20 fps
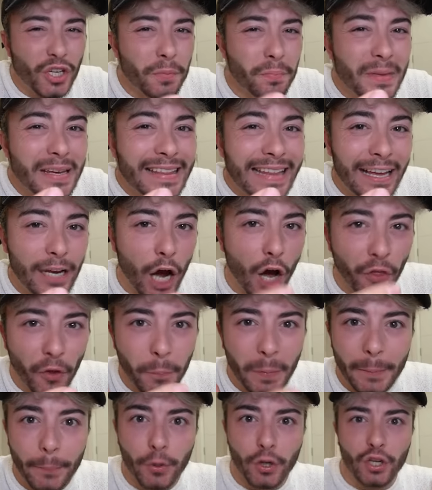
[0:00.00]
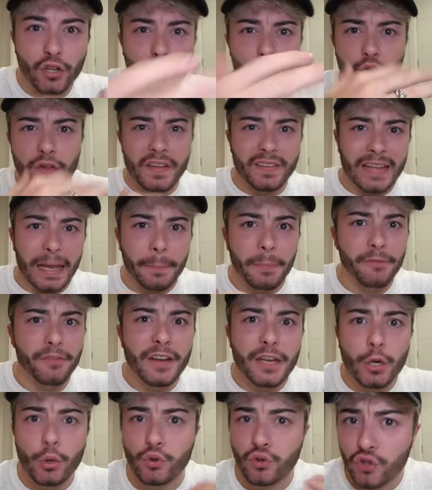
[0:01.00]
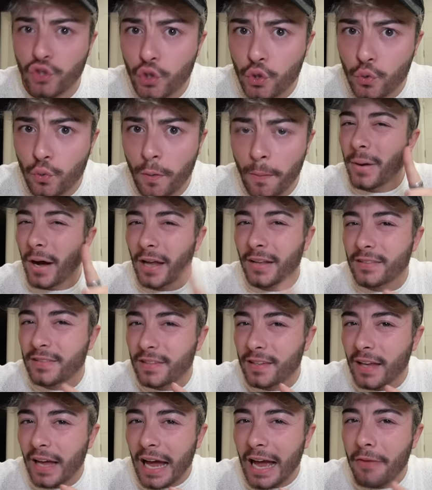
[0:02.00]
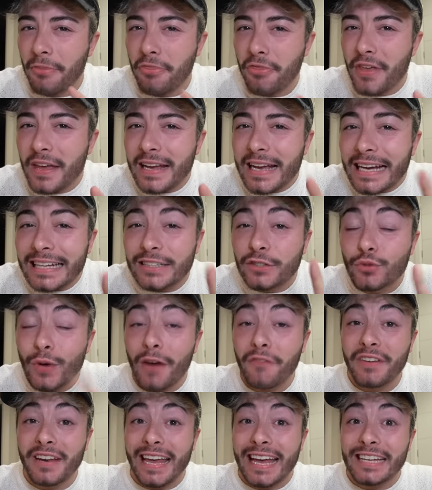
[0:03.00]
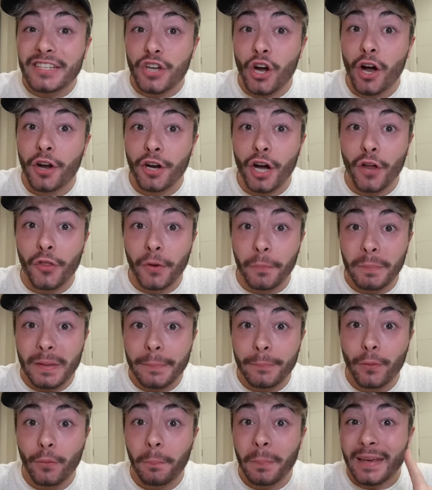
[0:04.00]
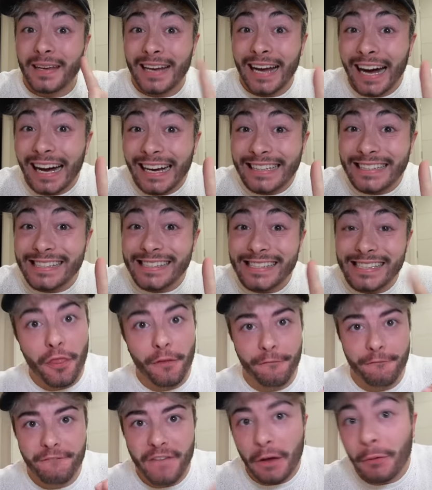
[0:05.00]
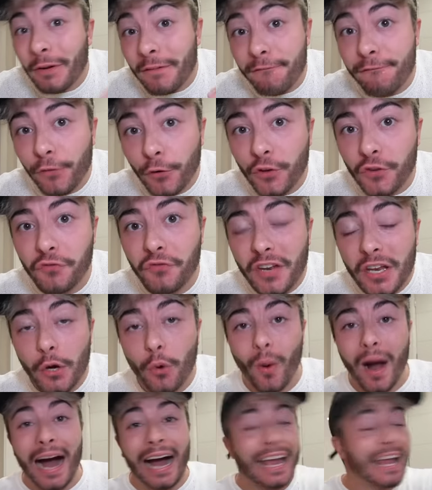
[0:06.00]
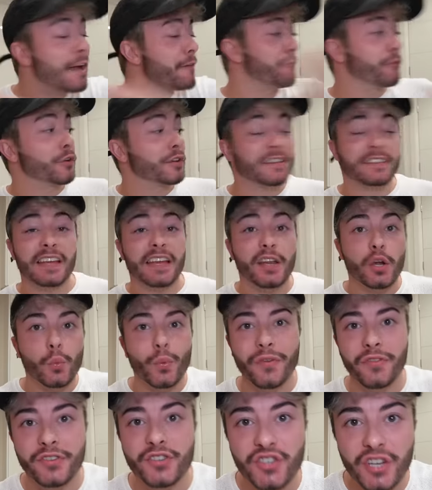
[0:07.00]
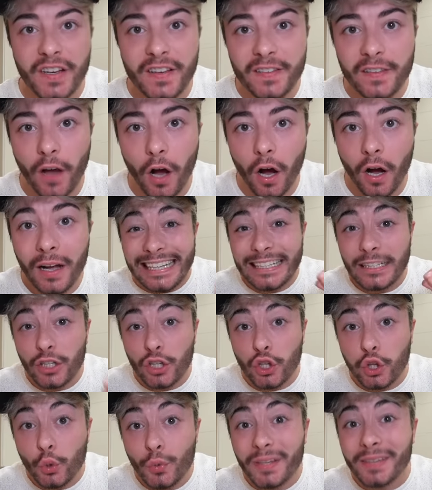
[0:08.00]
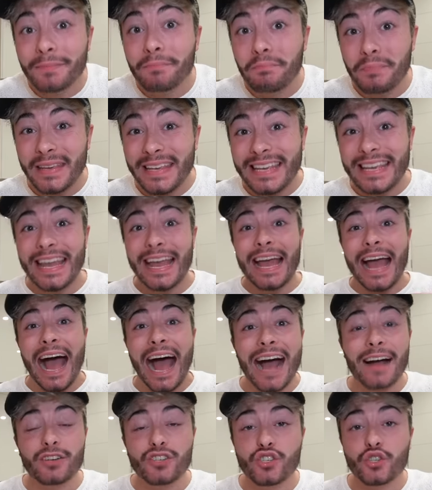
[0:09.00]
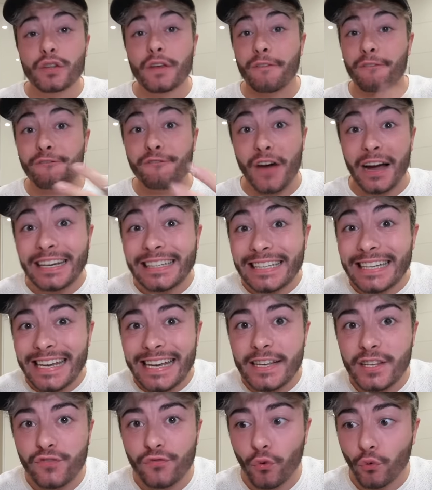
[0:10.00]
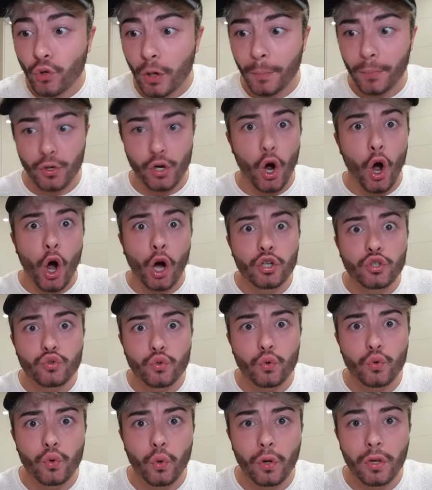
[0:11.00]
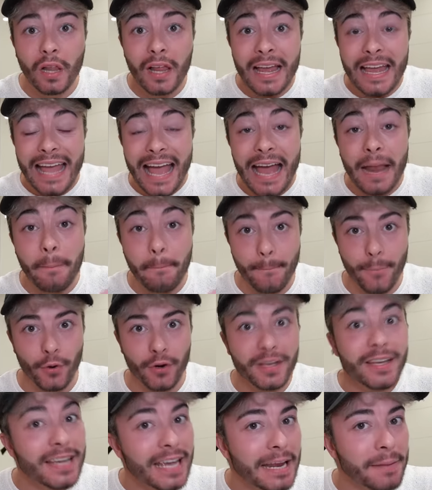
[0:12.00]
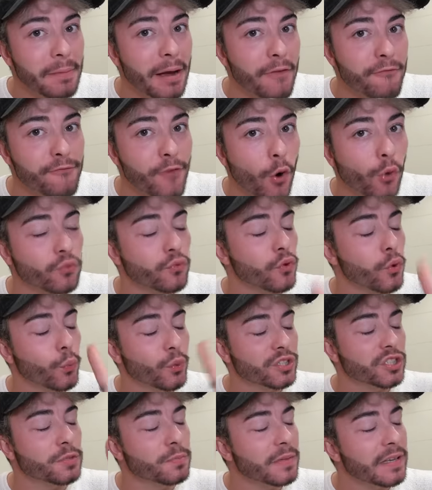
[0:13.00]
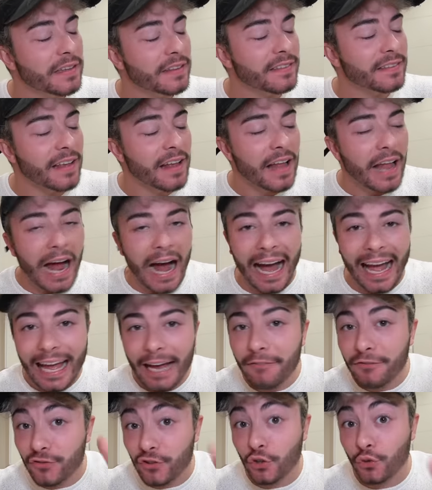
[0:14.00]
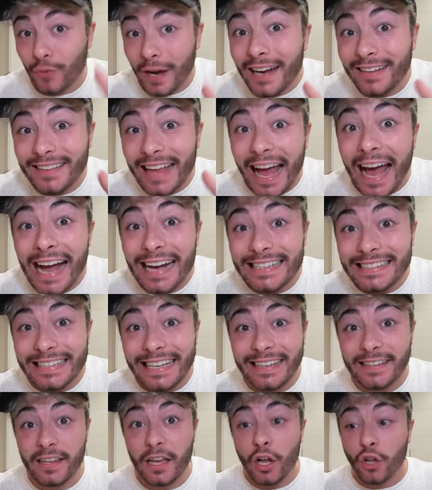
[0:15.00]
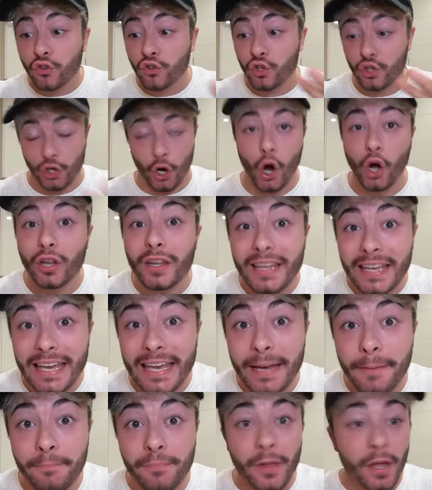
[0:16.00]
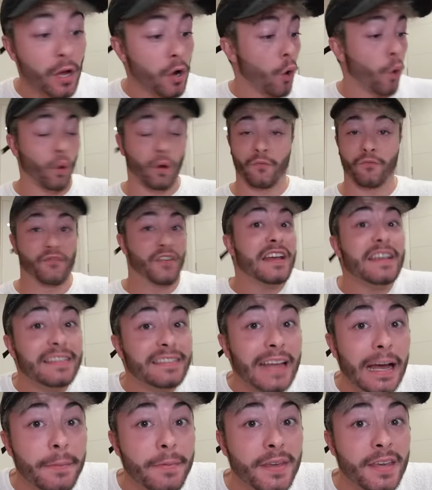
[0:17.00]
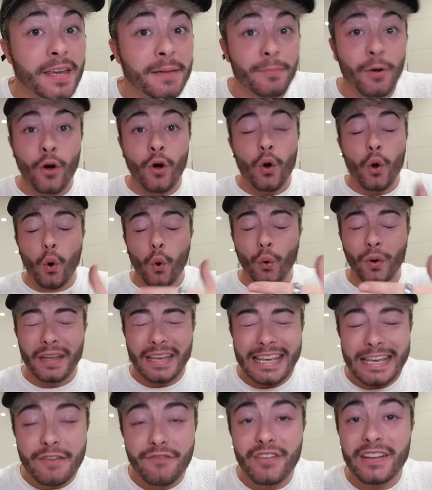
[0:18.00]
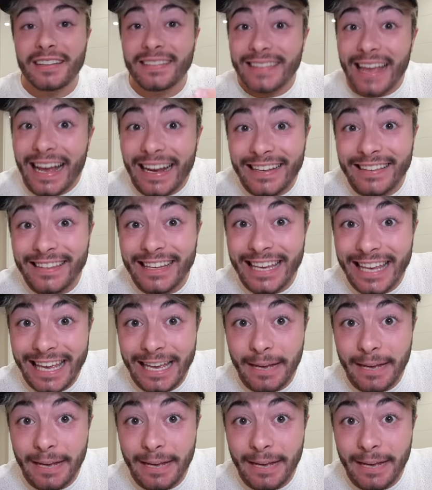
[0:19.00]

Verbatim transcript: could mean that other people could do this type of video too, but I think I do have an edge on other people because the very first video I ever did with Jigsaw included me actually finding his phone number on Google and putting it in my phone, which means I have direct access to calling him or FaceTiming him or even texting